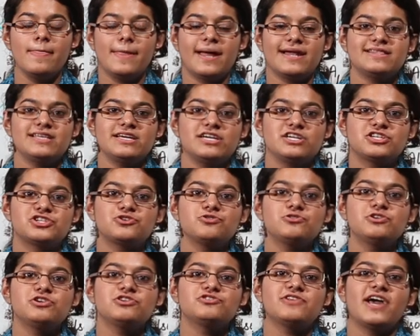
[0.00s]
that the issue
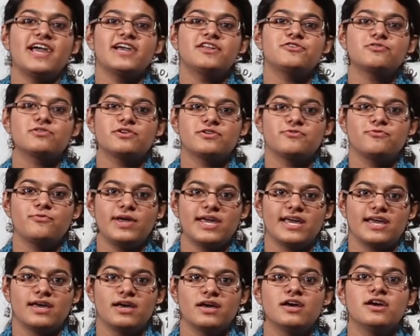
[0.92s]
you're trying to
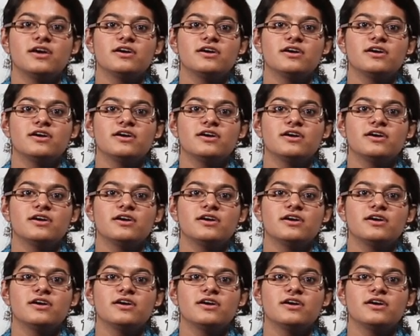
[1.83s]
convey